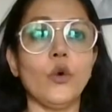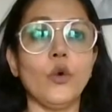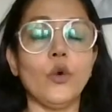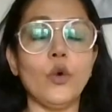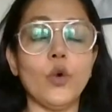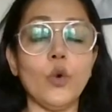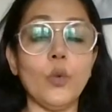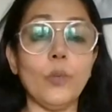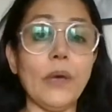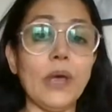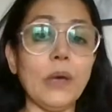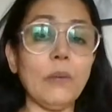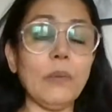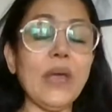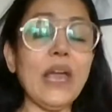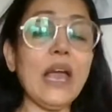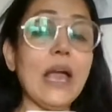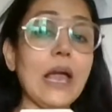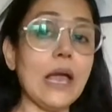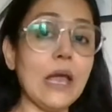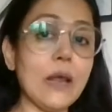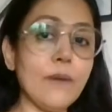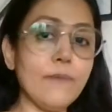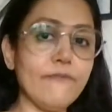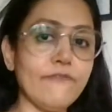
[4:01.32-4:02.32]
who may be
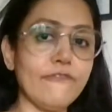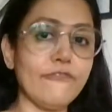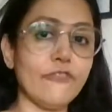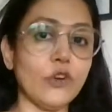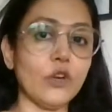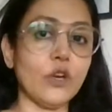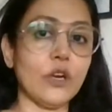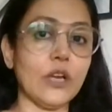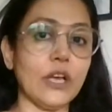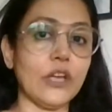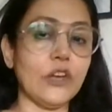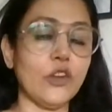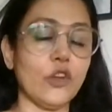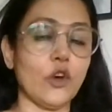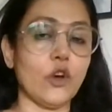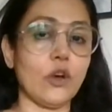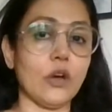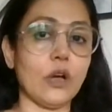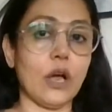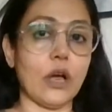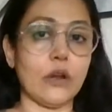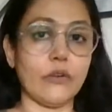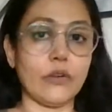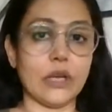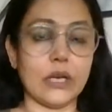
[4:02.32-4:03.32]
helpful in your
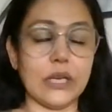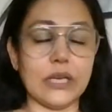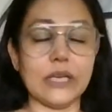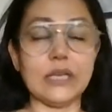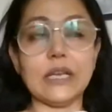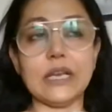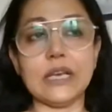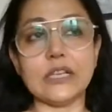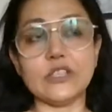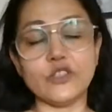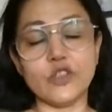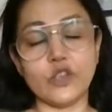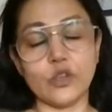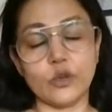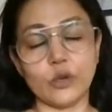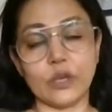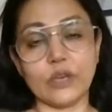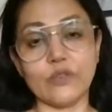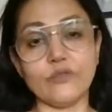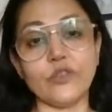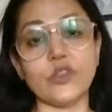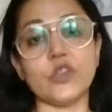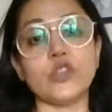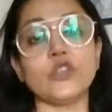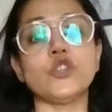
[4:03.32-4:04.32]
career, in case you're
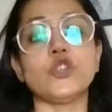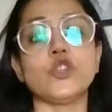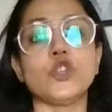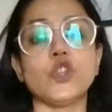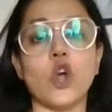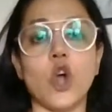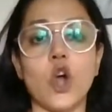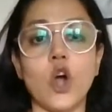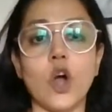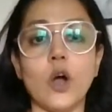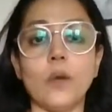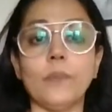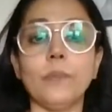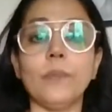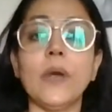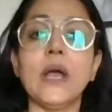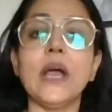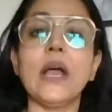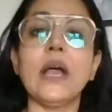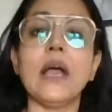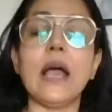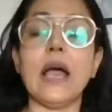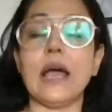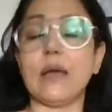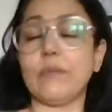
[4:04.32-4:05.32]
looking for a job
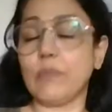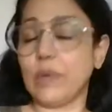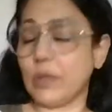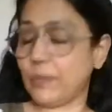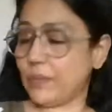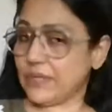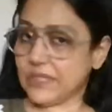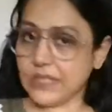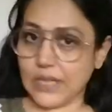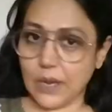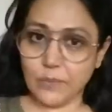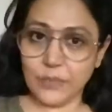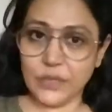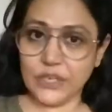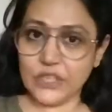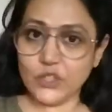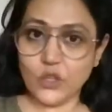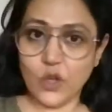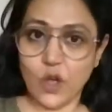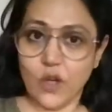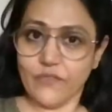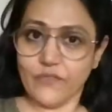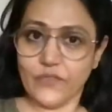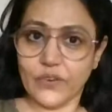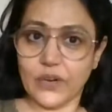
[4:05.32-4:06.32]
and maybe somebody's
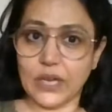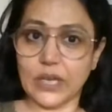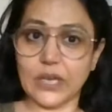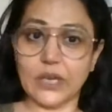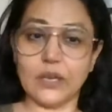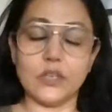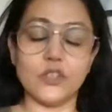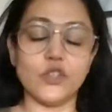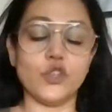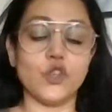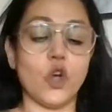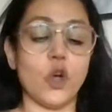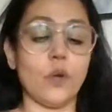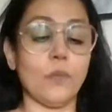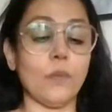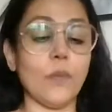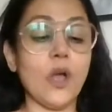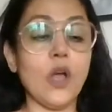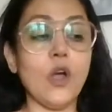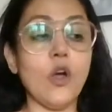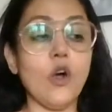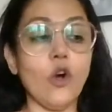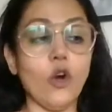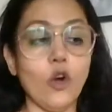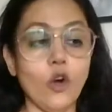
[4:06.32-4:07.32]
offering a job.
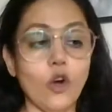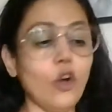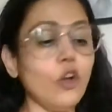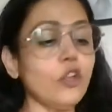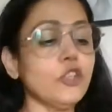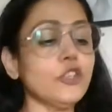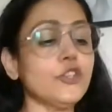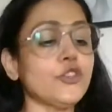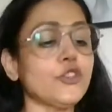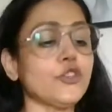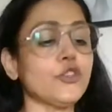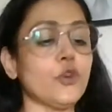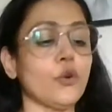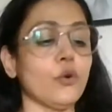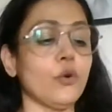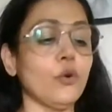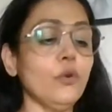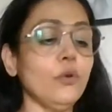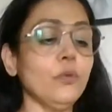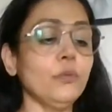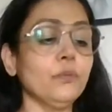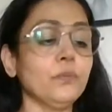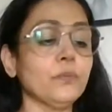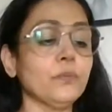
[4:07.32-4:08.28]
Also,